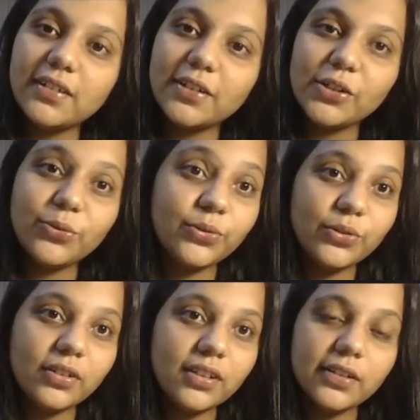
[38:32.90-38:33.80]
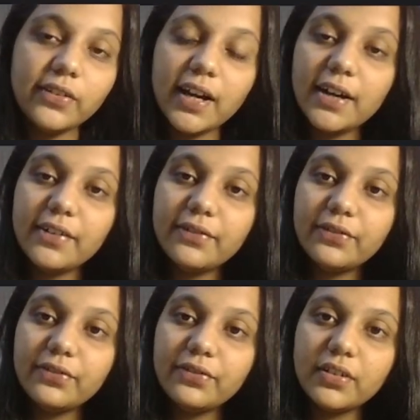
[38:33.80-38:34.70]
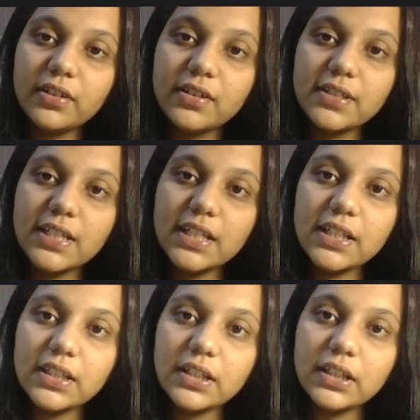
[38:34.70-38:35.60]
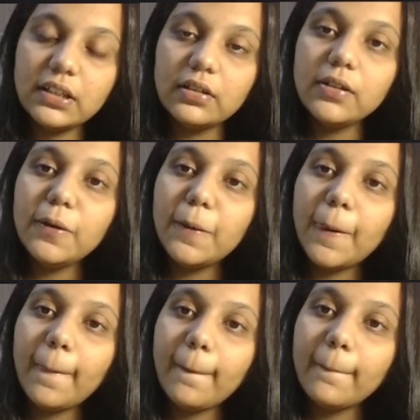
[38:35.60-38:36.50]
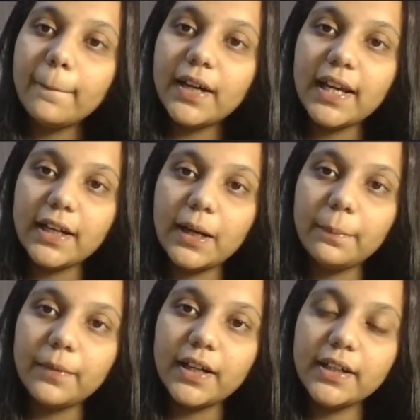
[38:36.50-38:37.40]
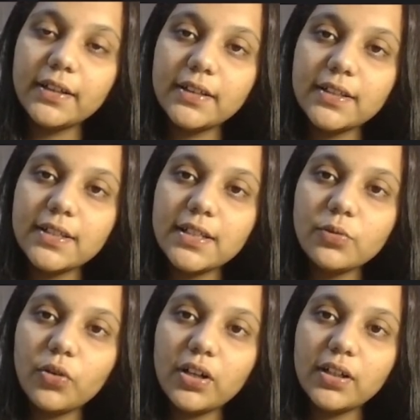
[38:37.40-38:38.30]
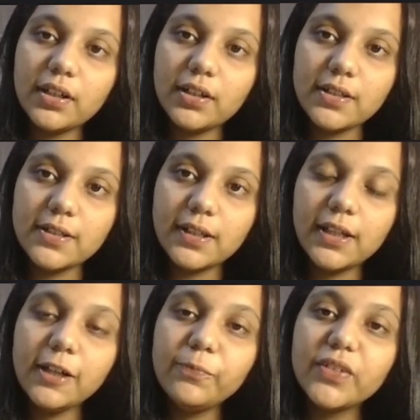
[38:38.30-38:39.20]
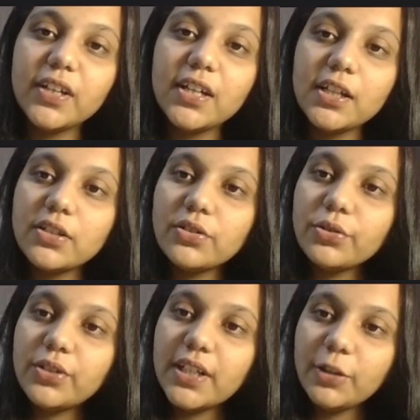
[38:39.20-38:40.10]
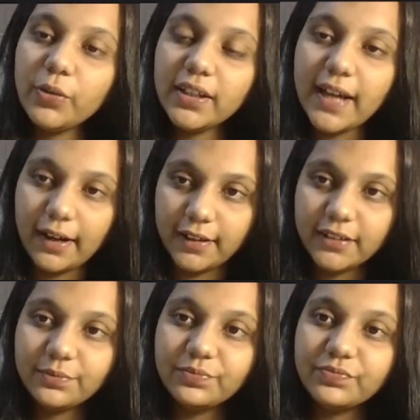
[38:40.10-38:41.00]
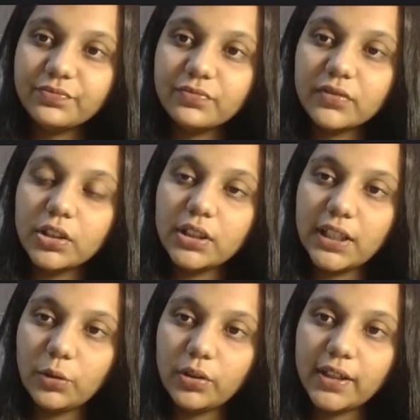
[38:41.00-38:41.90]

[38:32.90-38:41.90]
you have seen in the diagram, right? This is what it is, you know. So you take one candle, you take